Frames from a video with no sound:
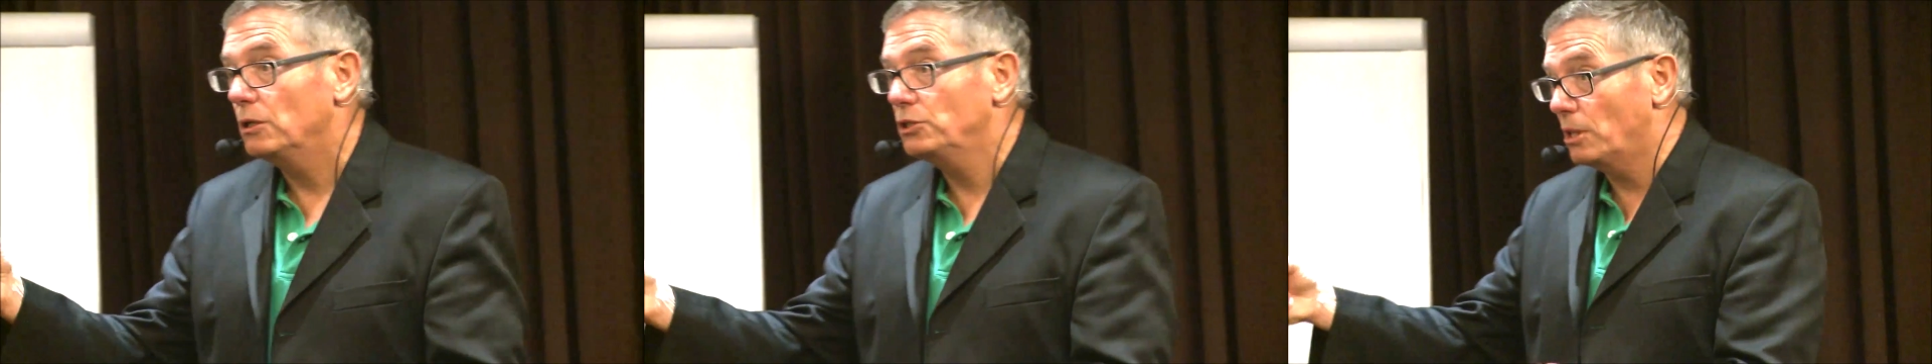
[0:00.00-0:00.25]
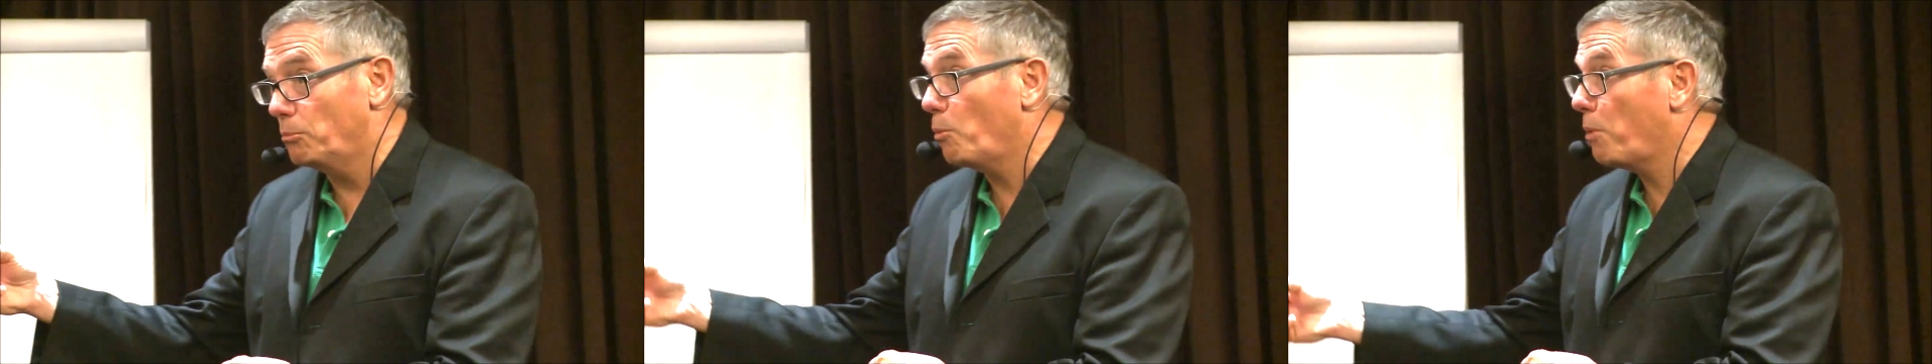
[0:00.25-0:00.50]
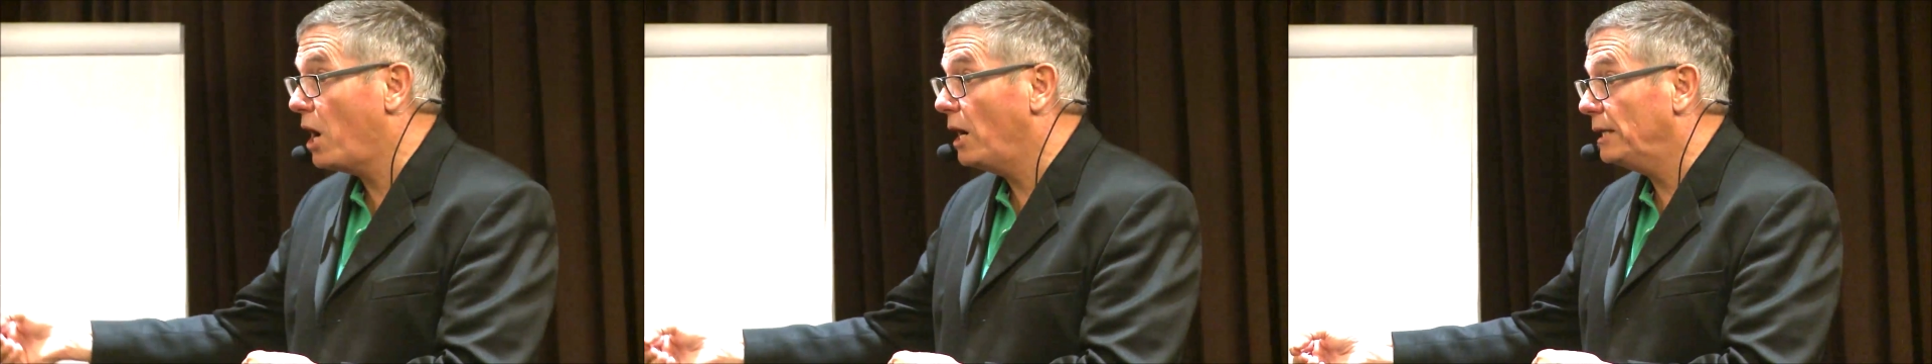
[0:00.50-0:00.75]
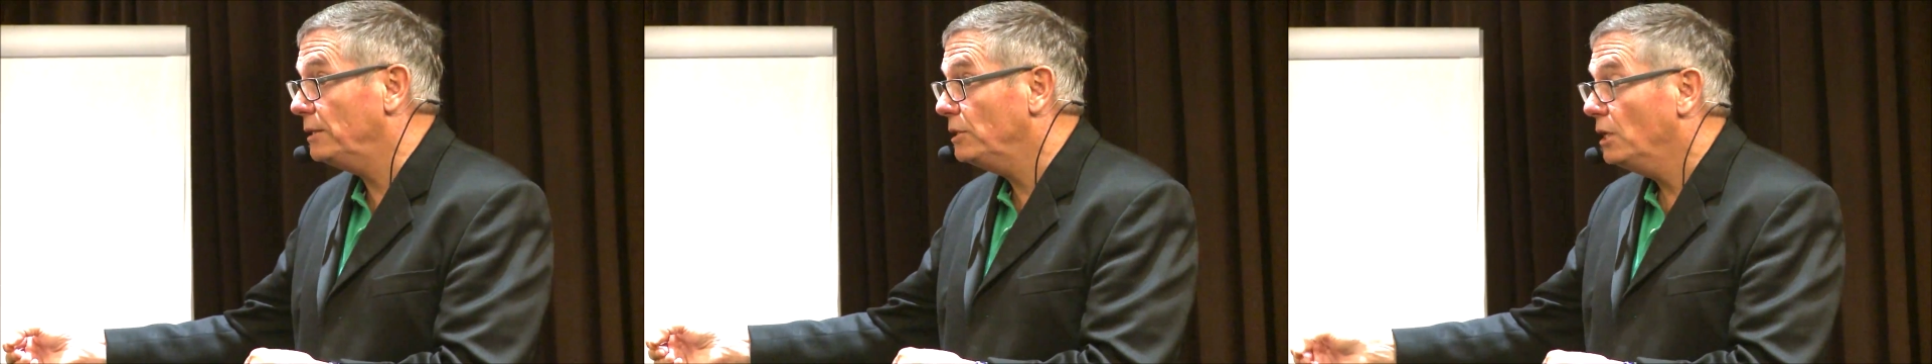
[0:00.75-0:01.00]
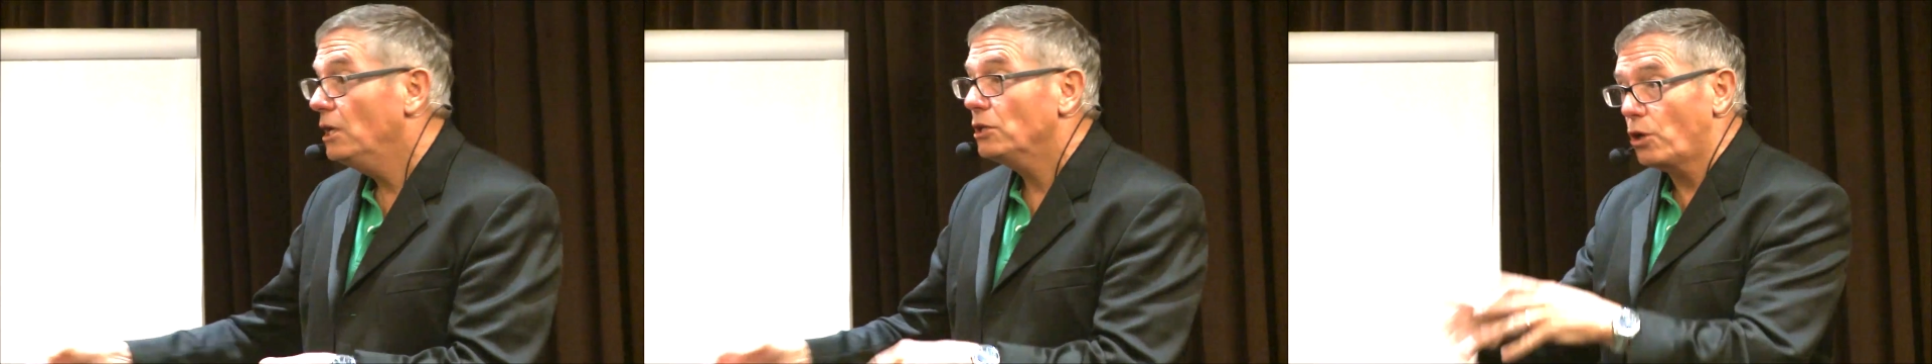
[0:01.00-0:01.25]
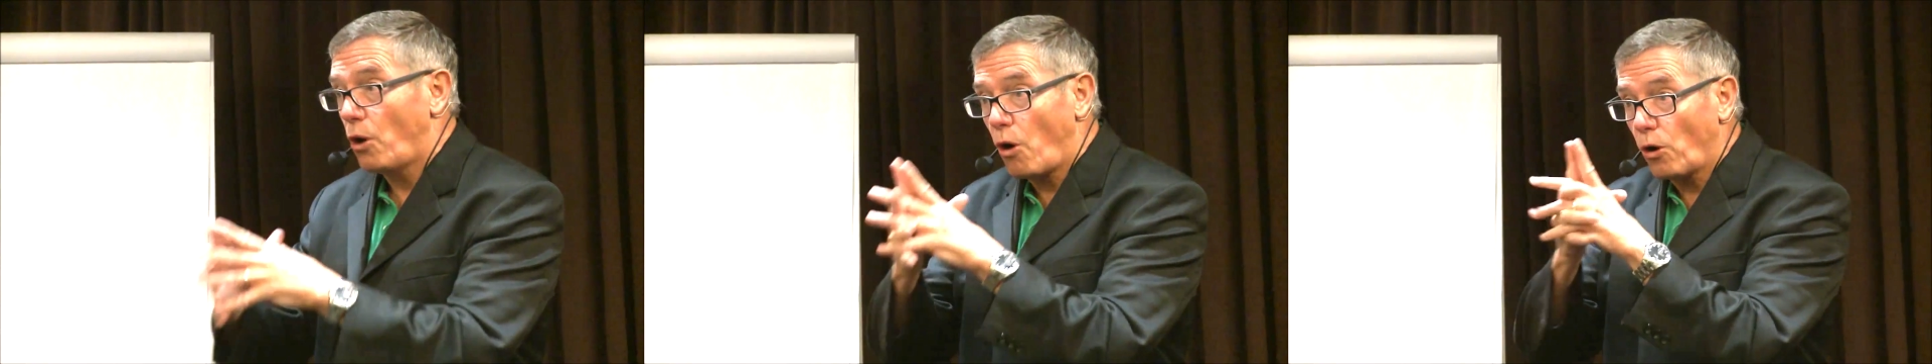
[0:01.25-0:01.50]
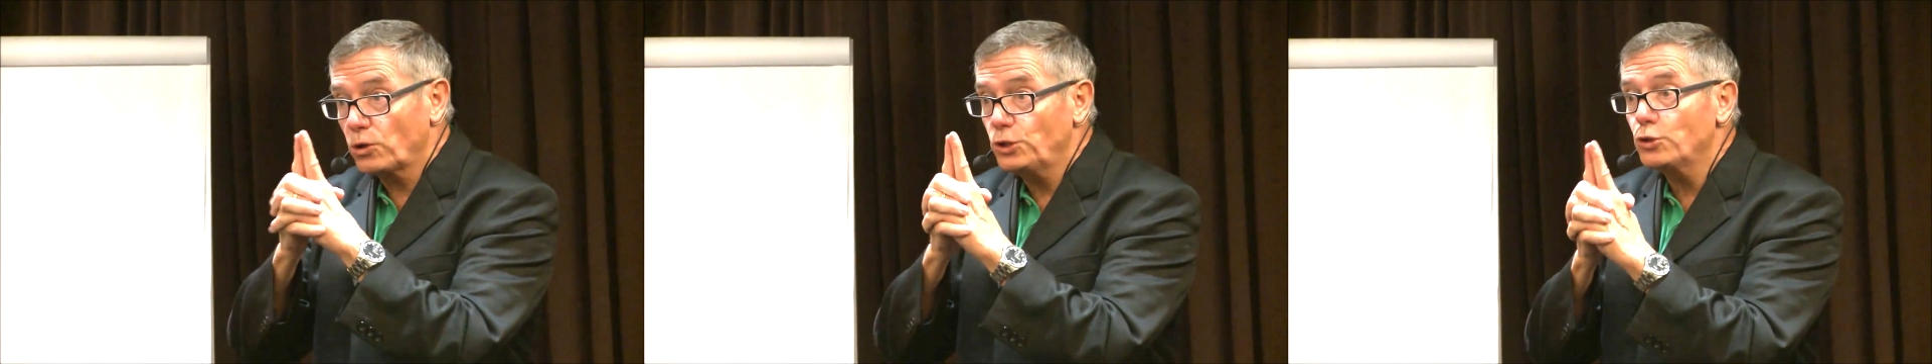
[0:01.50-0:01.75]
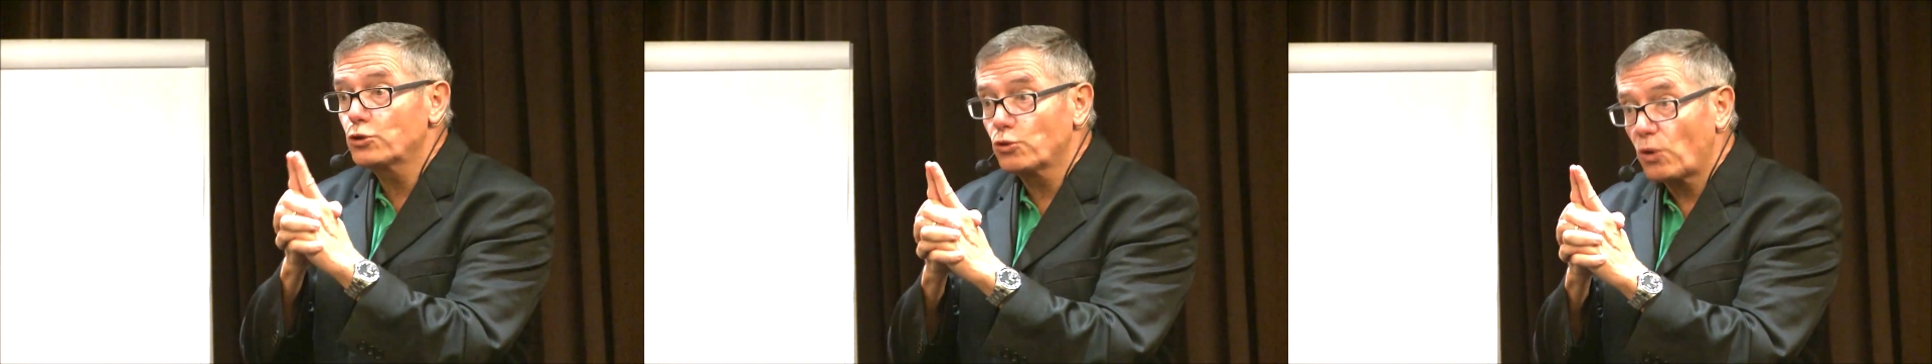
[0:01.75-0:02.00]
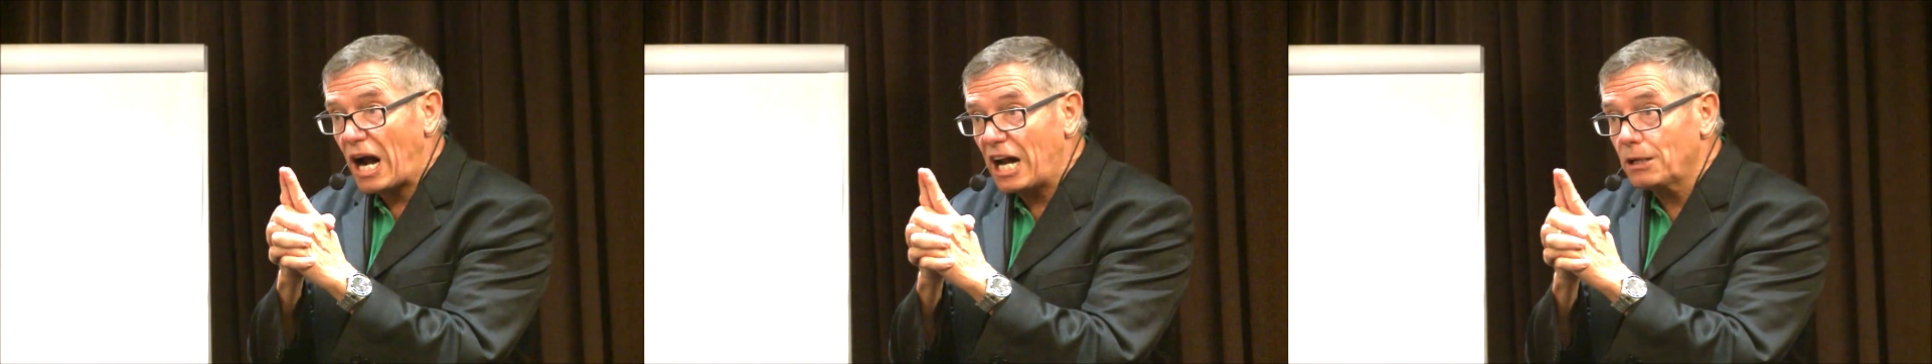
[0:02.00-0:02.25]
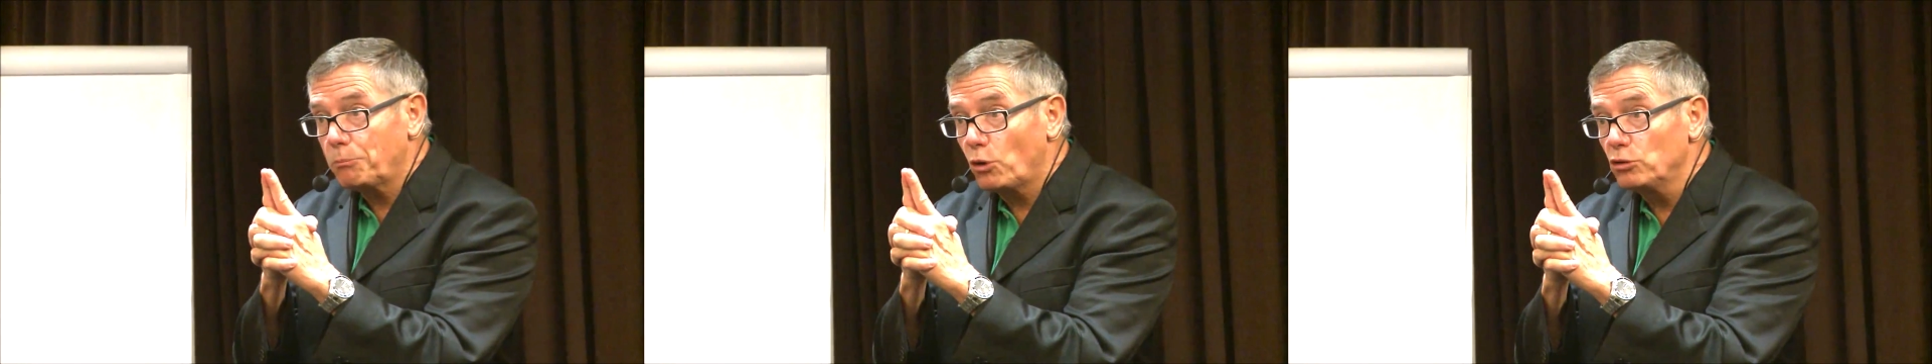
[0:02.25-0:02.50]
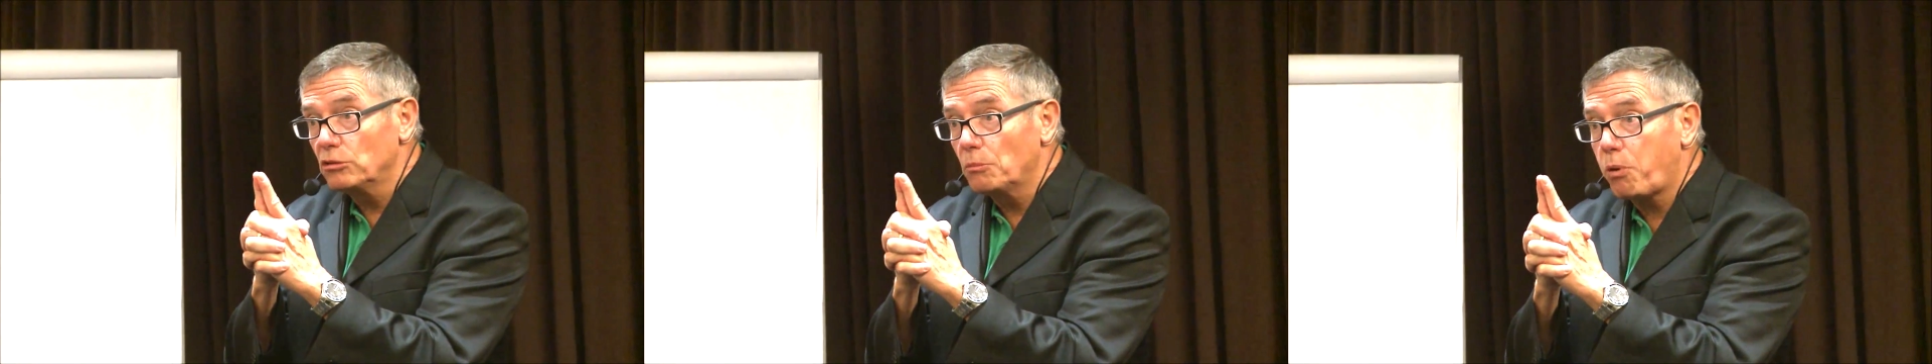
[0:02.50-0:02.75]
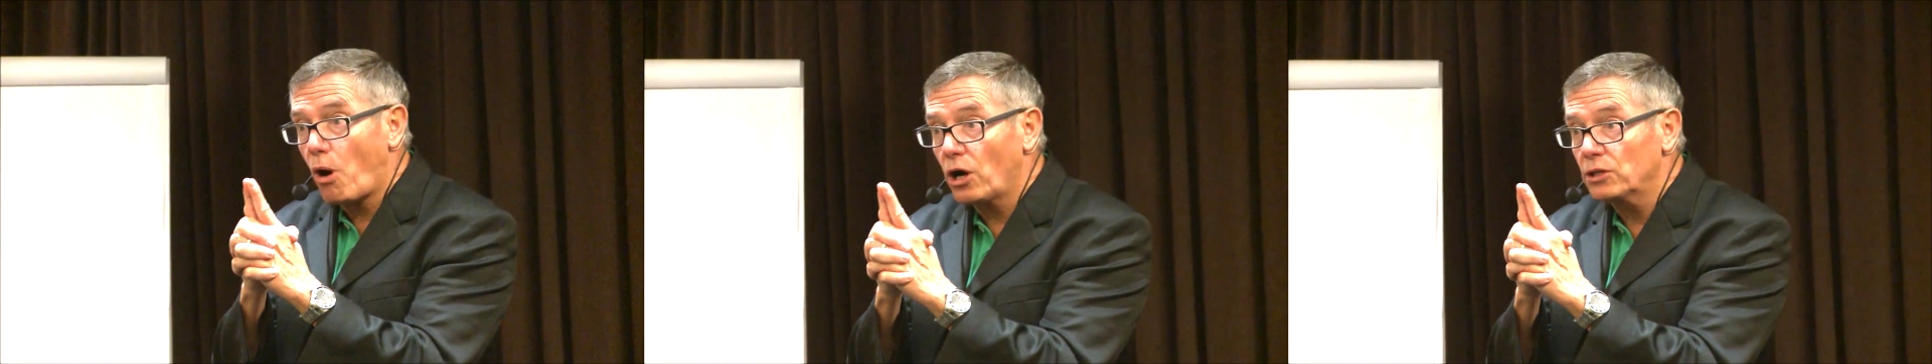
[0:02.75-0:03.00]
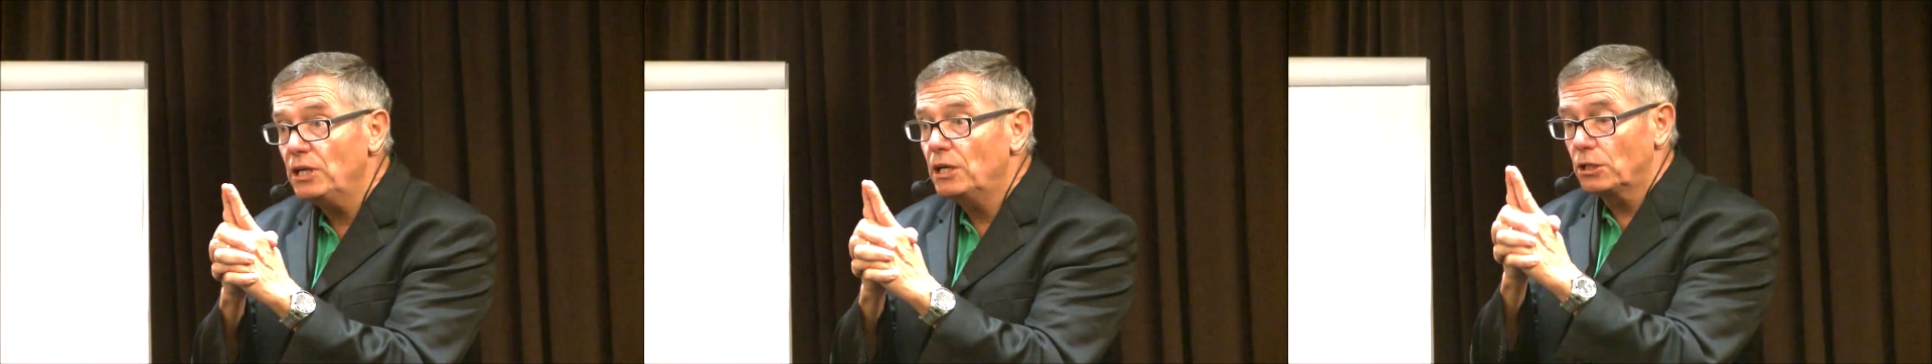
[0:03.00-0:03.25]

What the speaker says: double bind, the harder you try to pull them apart,